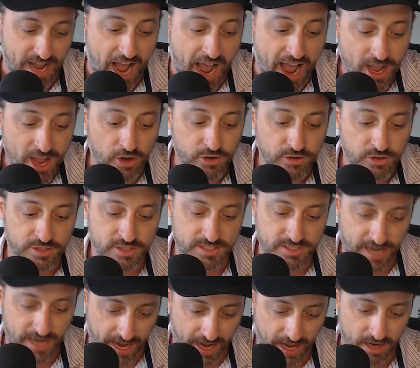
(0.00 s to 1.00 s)
I
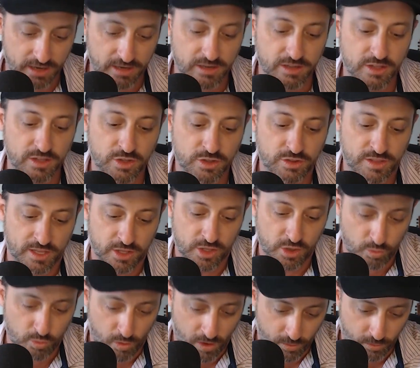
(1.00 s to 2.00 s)
understand that
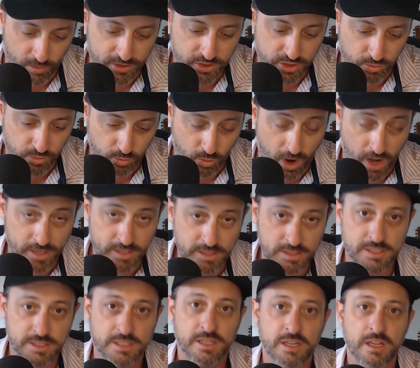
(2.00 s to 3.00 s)
you want what you
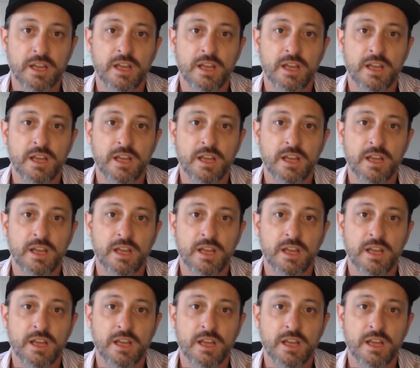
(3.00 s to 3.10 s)
want,